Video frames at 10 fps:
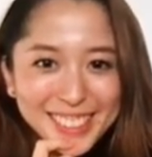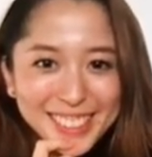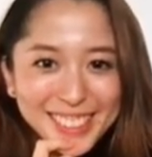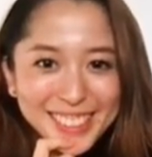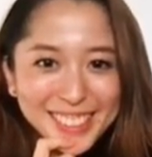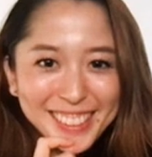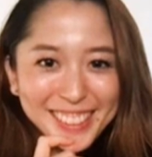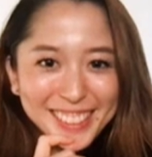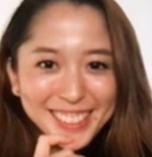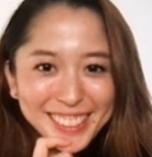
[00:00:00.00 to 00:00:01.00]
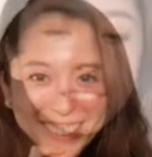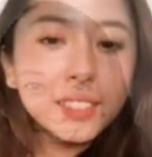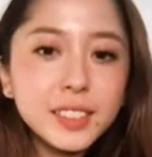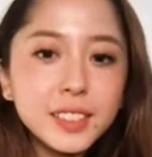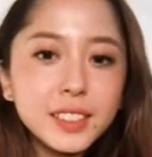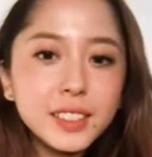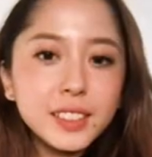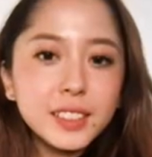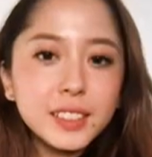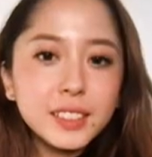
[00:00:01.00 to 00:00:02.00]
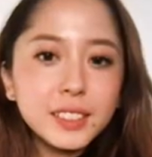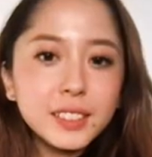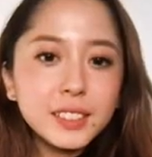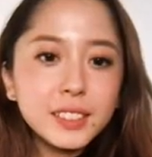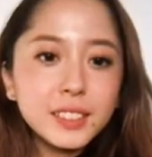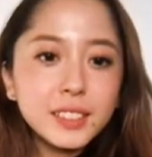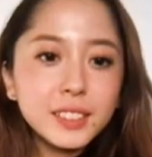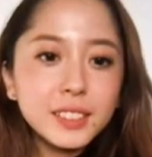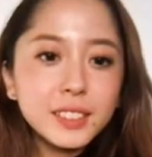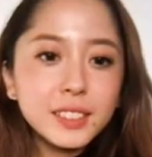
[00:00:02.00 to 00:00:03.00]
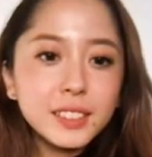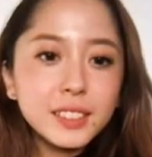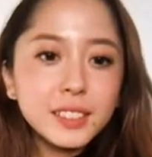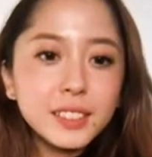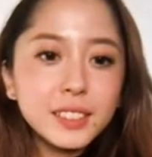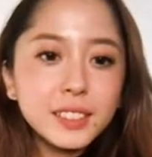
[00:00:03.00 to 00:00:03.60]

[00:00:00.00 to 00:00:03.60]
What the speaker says: (not speaking)